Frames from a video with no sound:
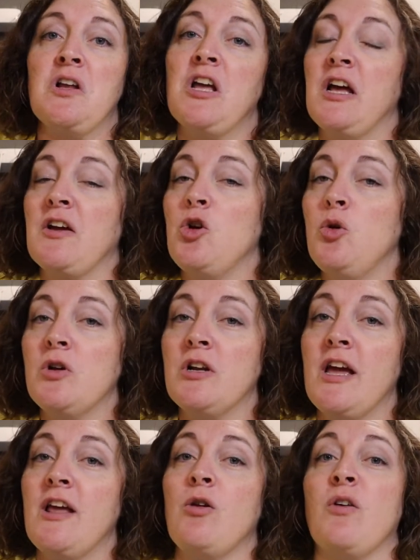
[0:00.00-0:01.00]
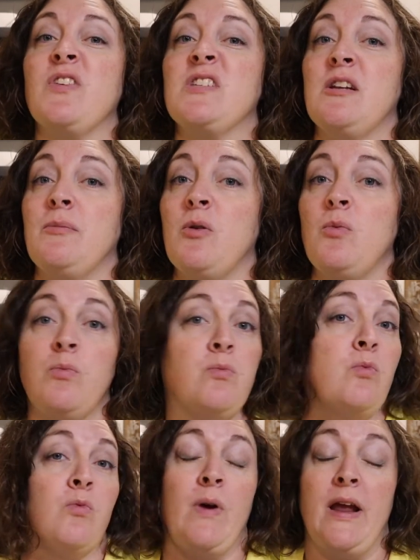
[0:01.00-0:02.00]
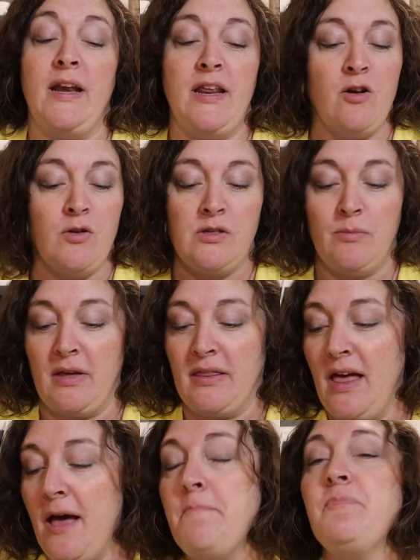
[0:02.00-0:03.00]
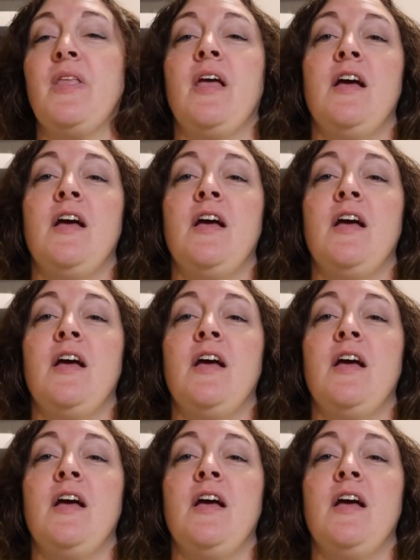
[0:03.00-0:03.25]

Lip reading: kind of cooler night, or if it's going to be rainy or something like that.